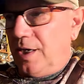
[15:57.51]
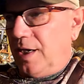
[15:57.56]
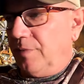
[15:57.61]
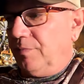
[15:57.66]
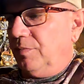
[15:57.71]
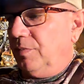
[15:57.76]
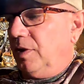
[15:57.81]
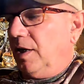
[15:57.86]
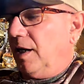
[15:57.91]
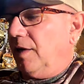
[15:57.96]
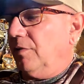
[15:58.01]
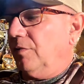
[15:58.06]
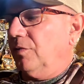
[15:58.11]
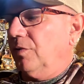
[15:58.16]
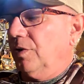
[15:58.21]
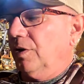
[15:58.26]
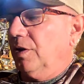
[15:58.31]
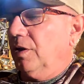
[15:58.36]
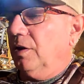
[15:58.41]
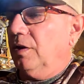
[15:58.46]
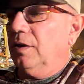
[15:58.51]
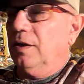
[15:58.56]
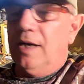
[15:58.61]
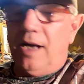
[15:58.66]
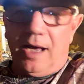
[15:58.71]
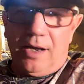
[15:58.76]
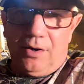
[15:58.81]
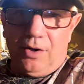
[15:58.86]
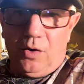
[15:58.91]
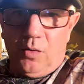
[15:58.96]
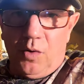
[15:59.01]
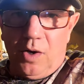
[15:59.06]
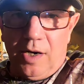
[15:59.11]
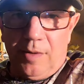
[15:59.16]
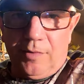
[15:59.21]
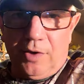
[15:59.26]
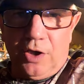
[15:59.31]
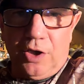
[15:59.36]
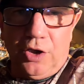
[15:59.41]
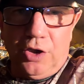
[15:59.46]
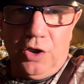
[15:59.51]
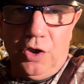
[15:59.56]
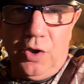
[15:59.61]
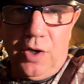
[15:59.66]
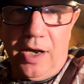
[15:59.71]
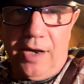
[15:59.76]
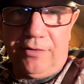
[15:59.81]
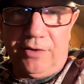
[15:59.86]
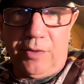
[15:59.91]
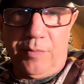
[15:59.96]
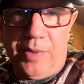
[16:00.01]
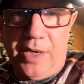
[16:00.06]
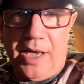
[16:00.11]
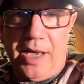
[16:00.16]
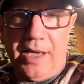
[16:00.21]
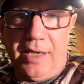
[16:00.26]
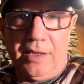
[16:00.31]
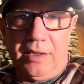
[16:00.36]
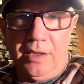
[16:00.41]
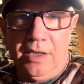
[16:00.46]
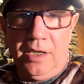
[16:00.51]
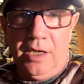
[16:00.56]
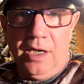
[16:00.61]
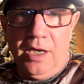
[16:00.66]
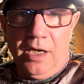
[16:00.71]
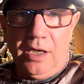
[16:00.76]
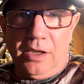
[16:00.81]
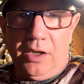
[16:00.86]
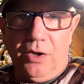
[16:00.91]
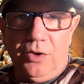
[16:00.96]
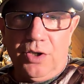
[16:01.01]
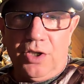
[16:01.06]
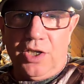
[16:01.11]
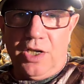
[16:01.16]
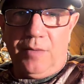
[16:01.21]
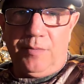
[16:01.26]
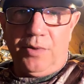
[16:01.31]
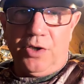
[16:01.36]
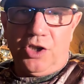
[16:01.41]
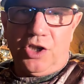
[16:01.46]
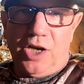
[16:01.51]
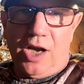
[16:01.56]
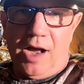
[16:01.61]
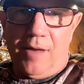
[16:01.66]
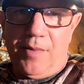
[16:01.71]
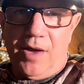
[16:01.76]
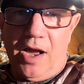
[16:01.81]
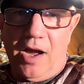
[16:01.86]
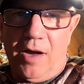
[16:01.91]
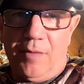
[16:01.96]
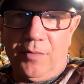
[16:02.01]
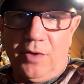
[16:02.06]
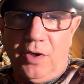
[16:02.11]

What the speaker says: I don't know what I'm going to do after Pat closes up his shop. I